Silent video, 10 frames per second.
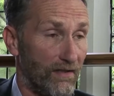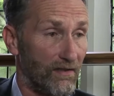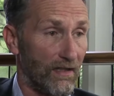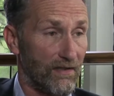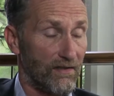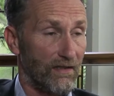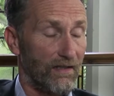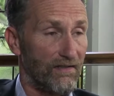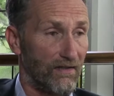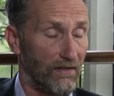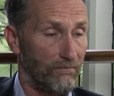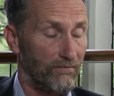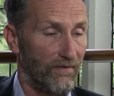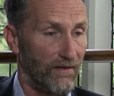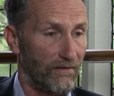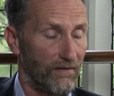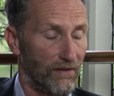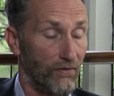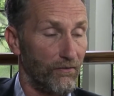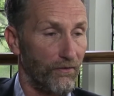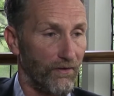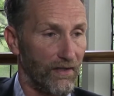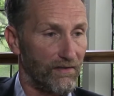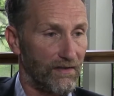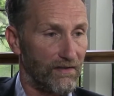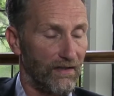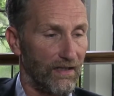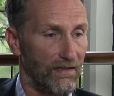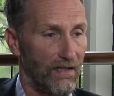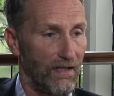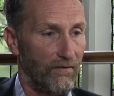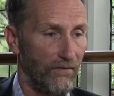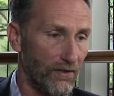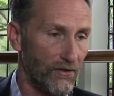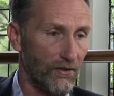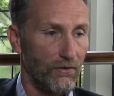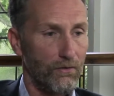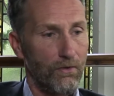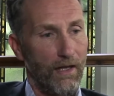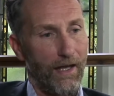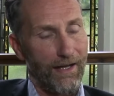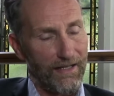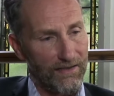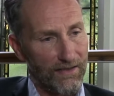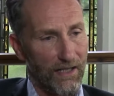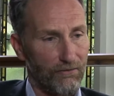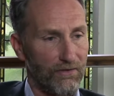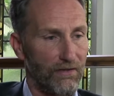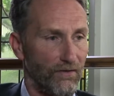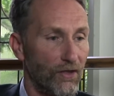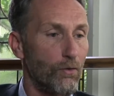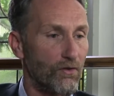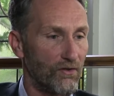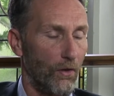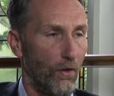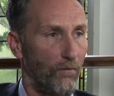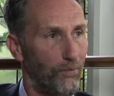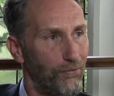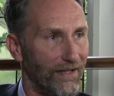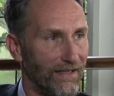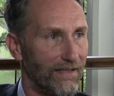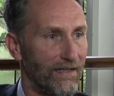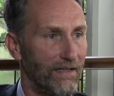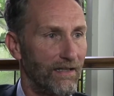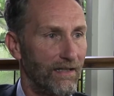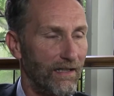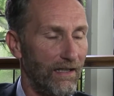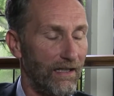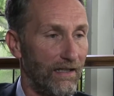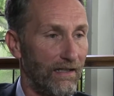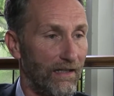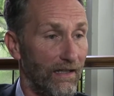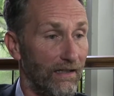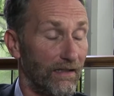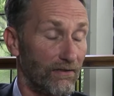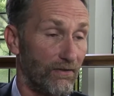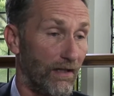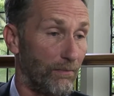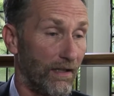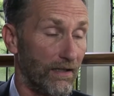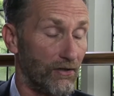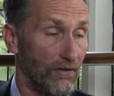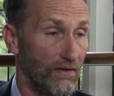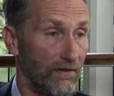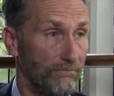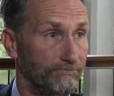see as the growth on this, is that it's functional and it's decorative use of print in industrial applications.